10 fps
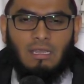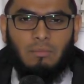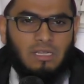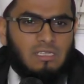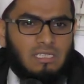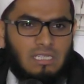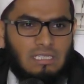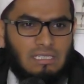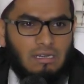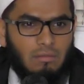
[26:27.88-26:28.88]
But
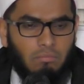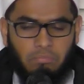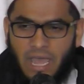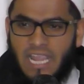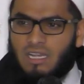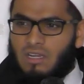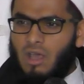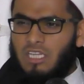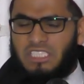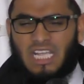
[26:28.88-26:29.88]
by and
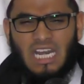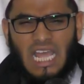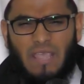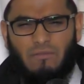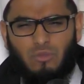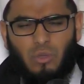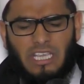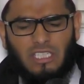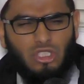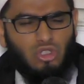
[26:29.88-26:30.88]
large, their lives
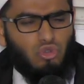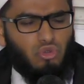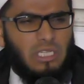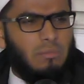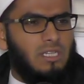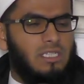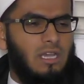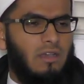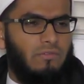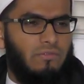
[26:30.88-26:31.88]
were extremely
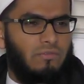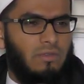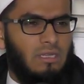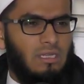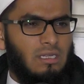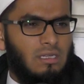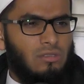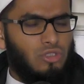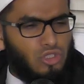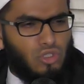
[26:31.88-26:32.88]
tough.
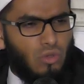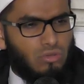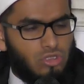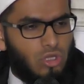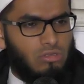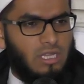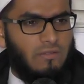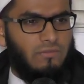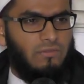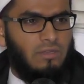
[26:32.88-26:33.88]
So, so
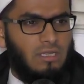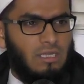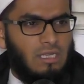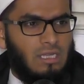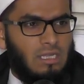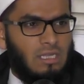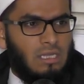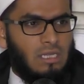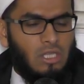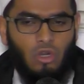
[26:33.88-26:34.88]
tough.
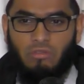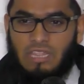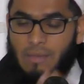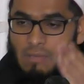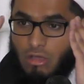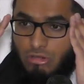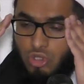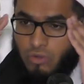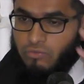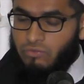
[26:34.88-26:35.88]
You know, the
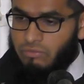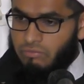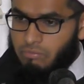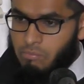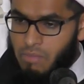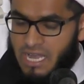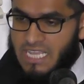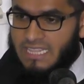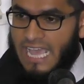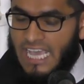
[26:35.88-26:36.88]
amount of
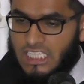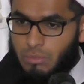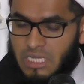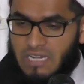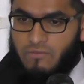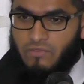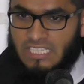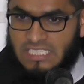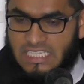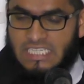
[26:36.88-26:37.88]
money that had to be
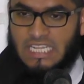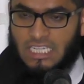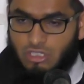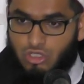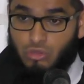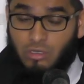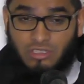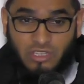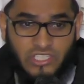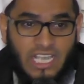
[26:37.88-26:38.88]
invested into the
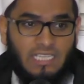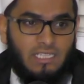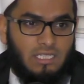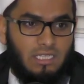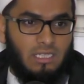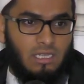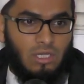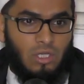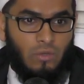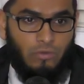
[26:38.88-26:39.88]
society
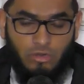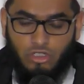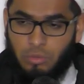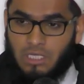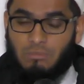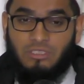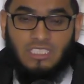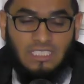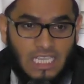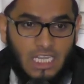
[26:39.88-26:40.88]
for it to become
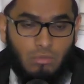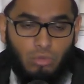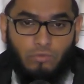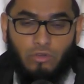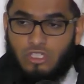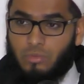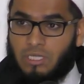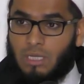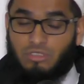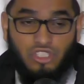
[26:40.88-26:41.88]
sustainable, for it to
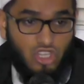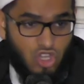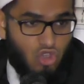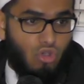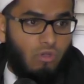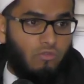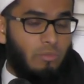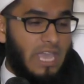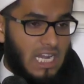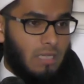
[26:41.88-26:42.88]
become secure
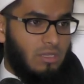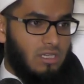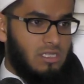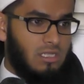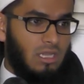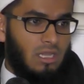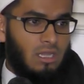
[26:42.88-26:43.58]
from enemies,